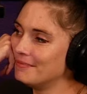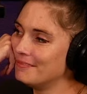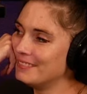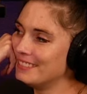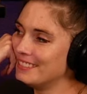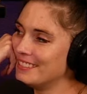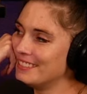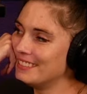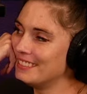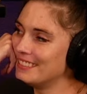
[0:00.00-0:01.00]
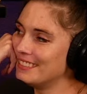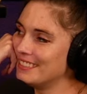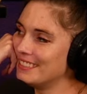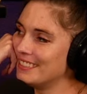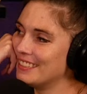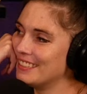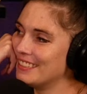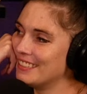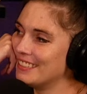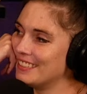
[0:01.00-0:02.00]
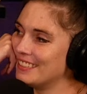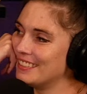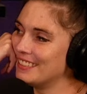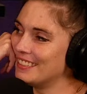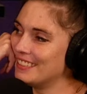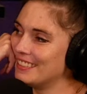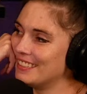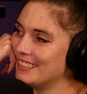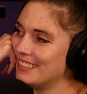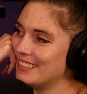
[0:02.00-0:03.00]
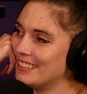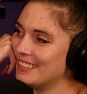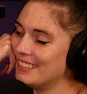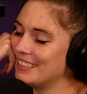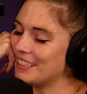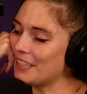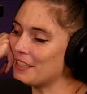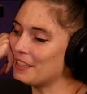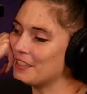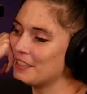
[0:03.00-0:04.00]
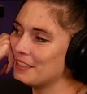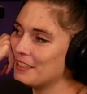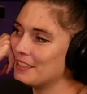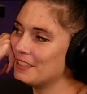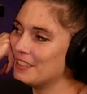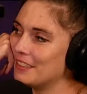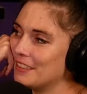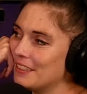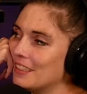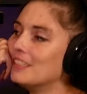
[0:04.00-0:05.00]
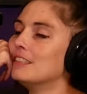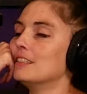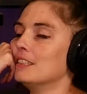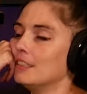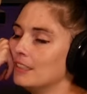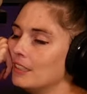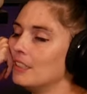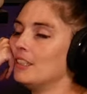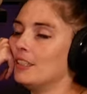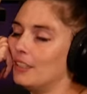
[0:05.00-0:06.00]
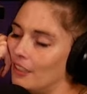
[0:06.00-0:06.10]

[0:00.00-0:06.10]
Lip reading: [no speech]